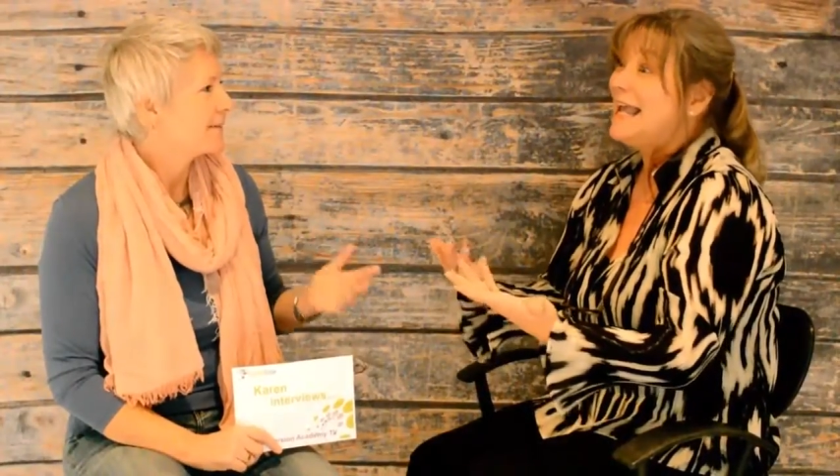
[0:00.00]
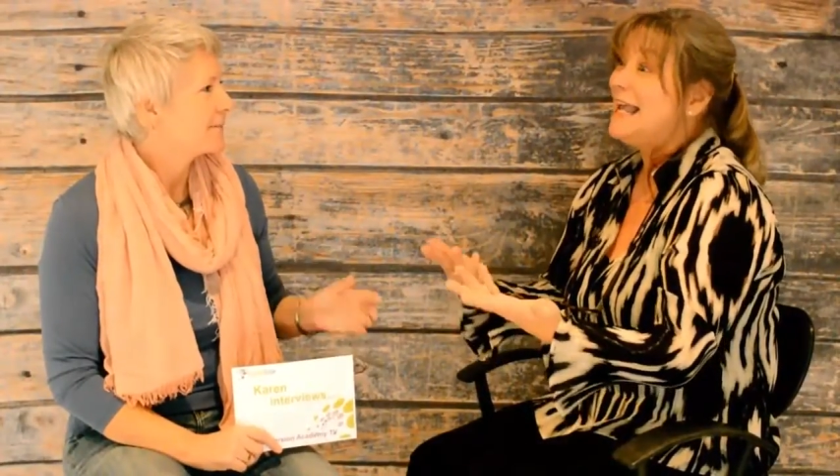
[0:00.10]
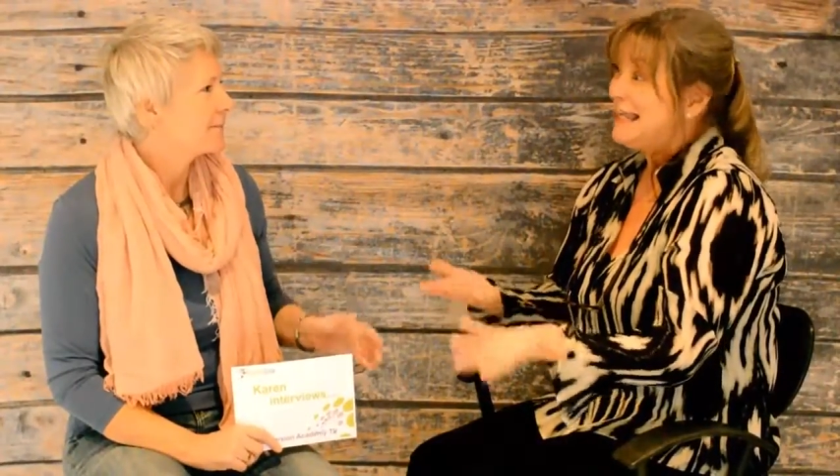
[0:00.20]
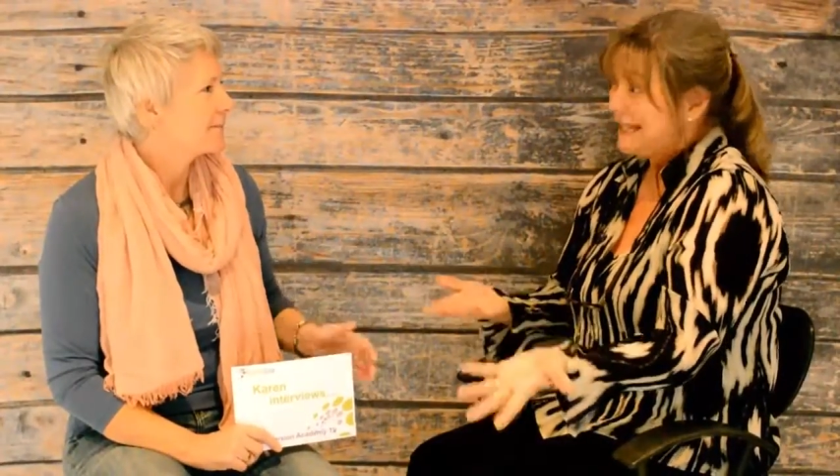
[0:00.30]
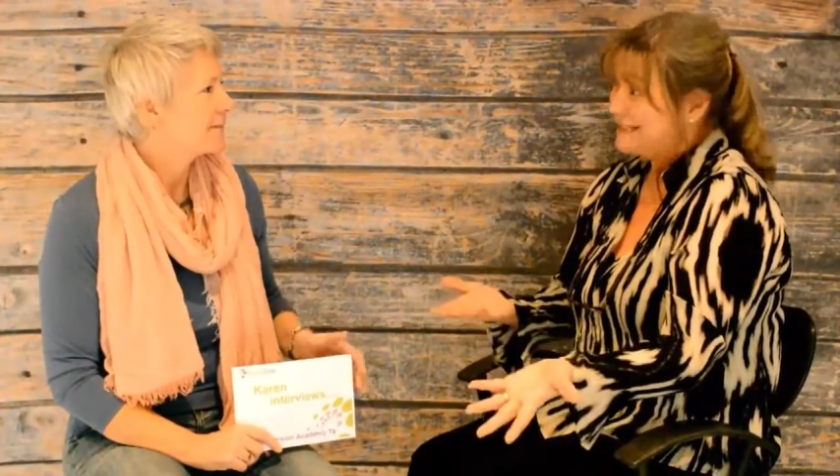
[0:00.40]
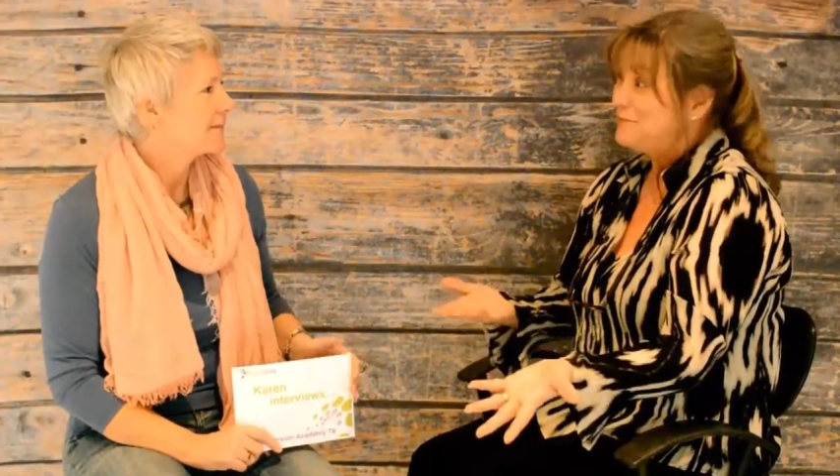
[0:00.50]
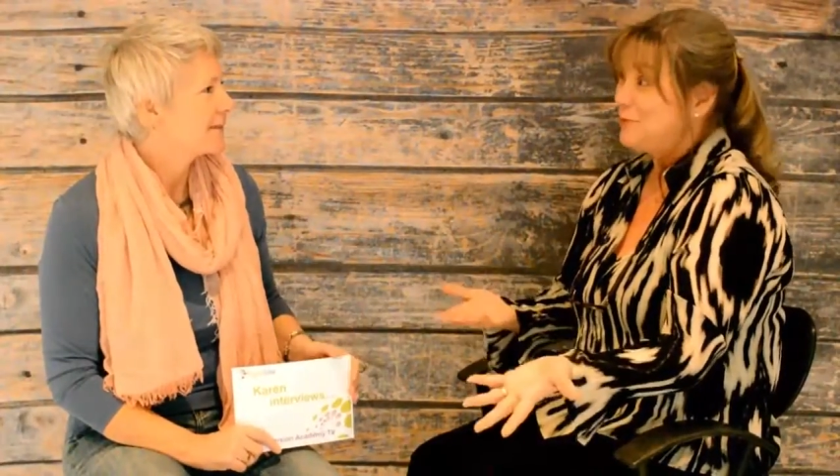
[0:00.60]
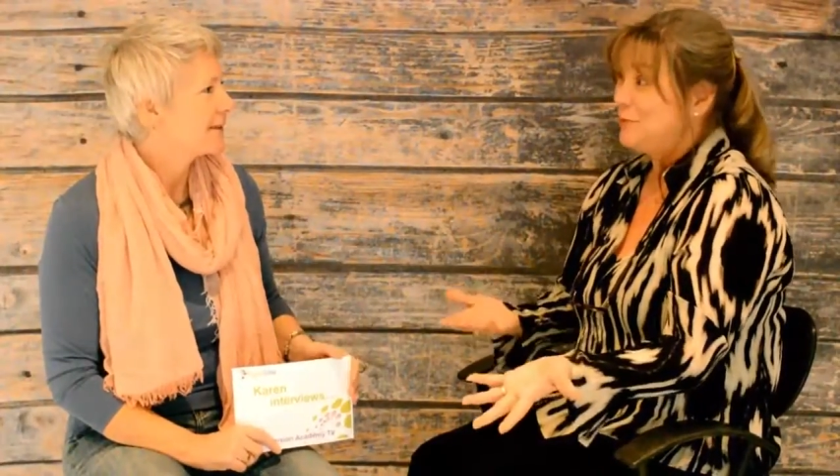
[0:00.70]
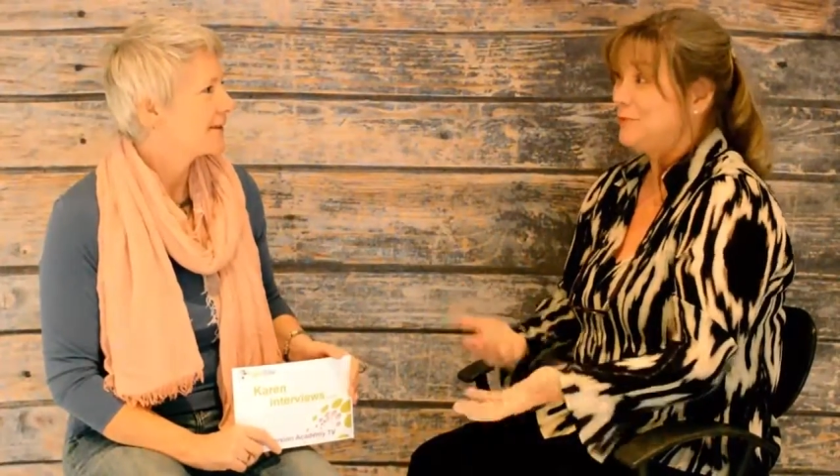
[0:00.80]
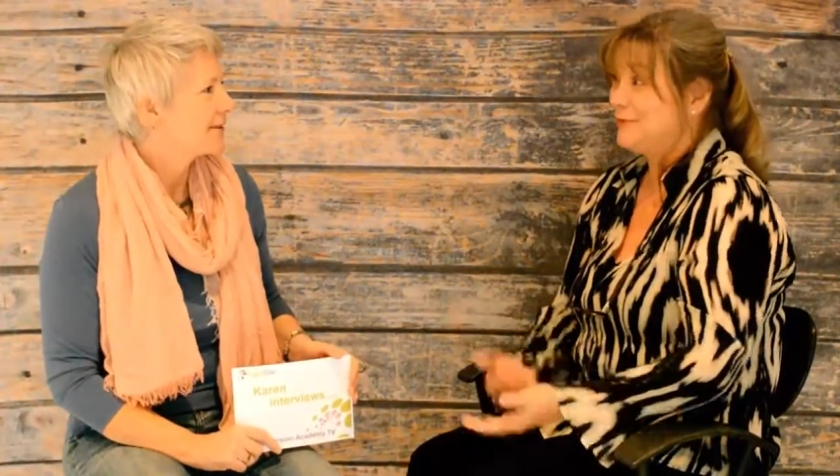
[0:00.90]
it is
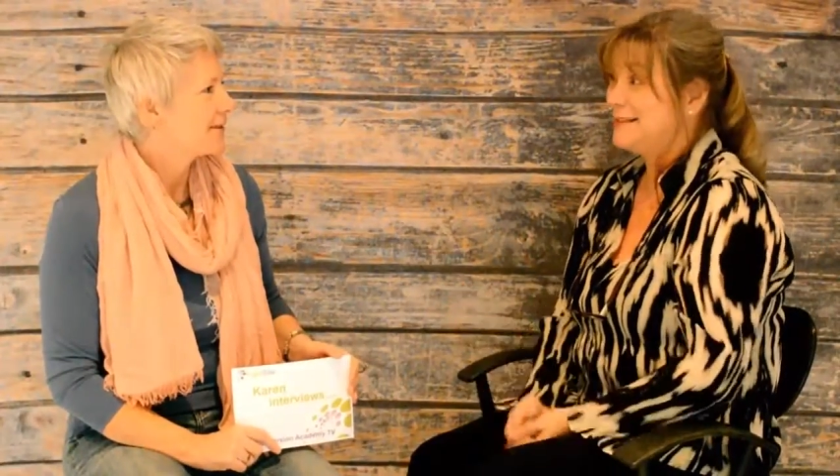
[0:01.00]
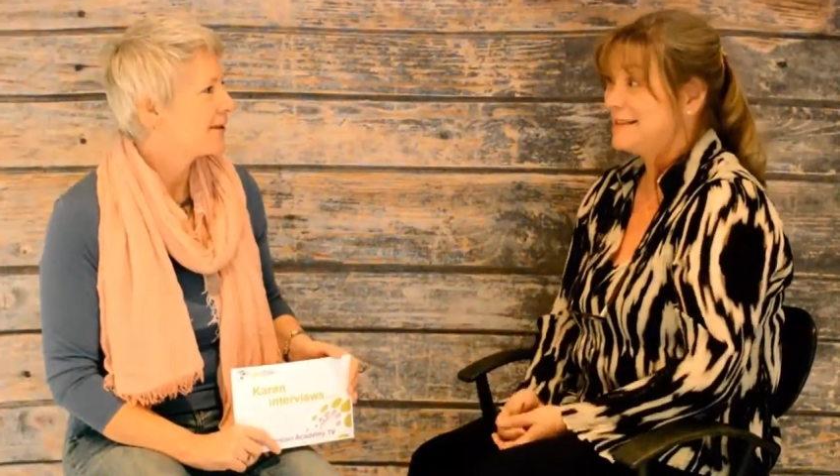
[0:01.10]
important.